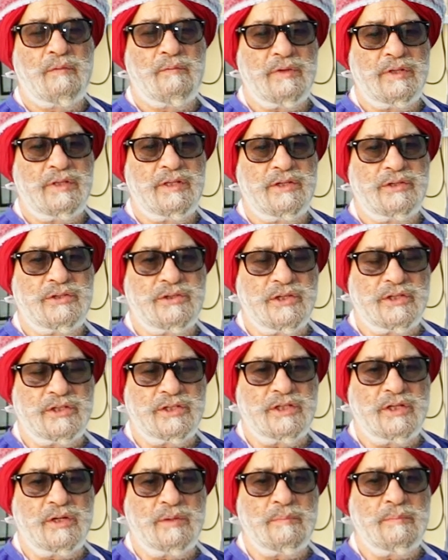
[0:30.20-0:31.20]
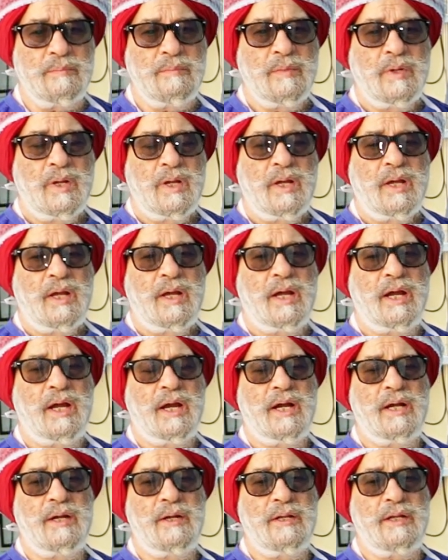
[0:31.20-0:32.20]
with this system,
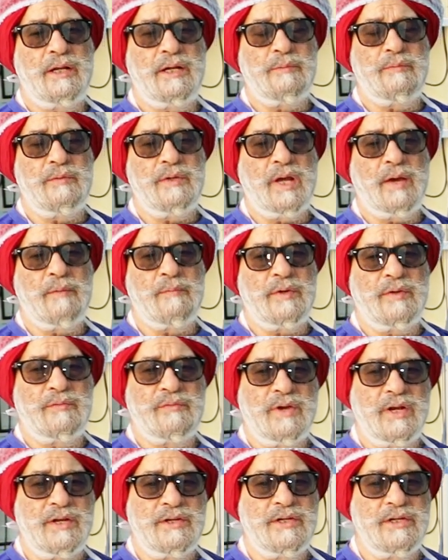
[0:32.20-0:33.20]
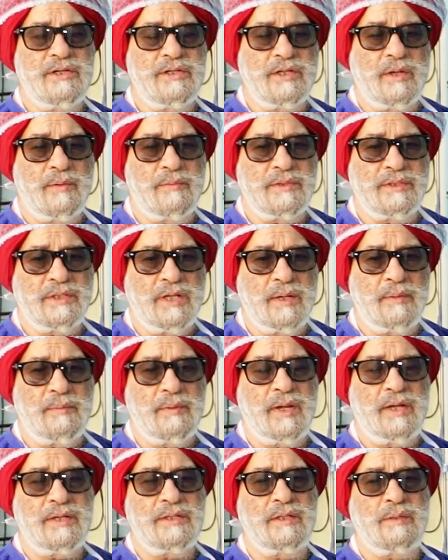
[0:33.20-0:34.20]
and we have differentiated ourselves
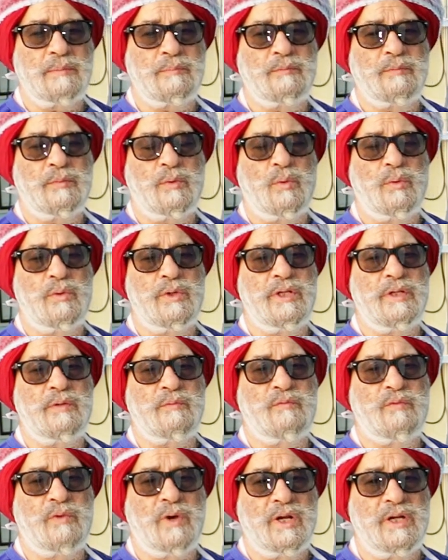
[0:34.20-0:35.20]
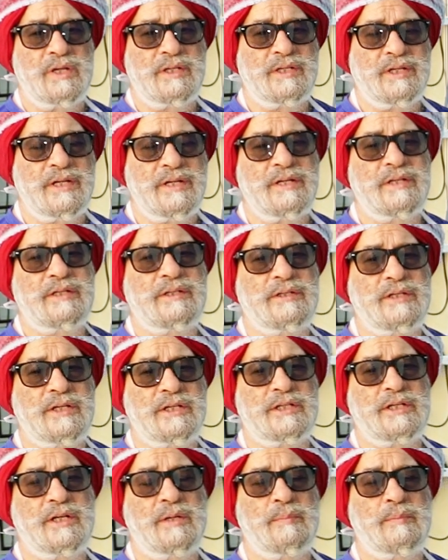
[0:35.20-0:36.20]
as the only the one
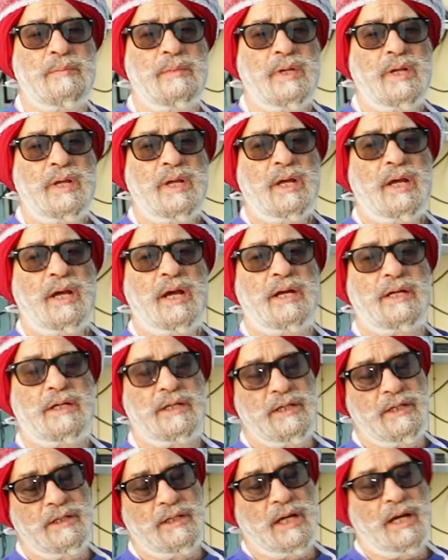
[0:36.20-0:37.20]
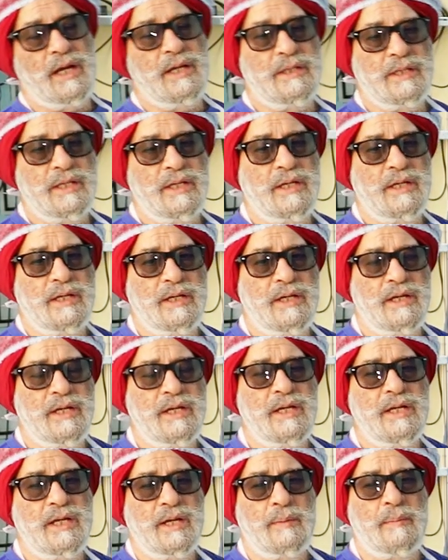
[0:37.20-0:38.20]
system, at least I think in
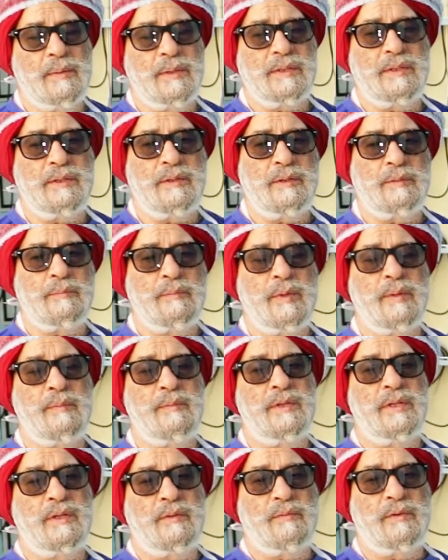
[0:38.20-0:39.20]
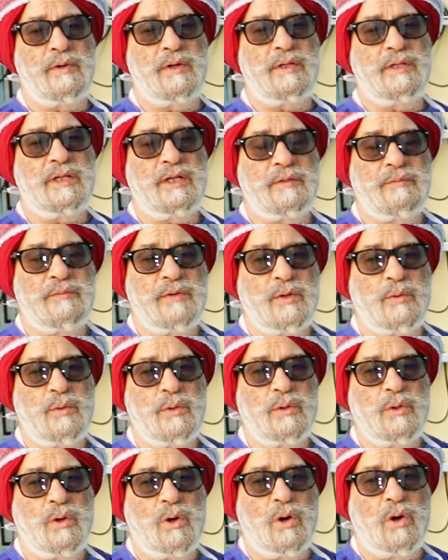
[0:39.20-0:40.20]
India, but it may be in the world, that we are
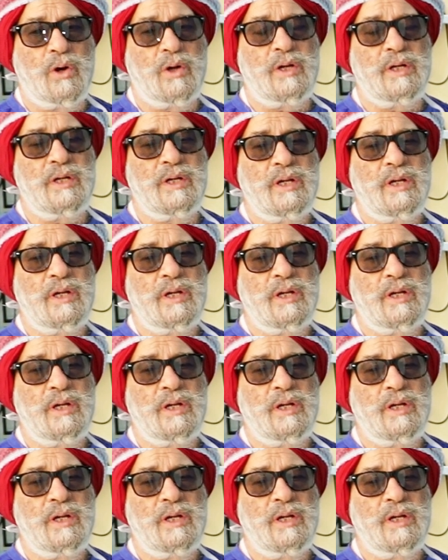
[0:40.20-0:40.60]
doing all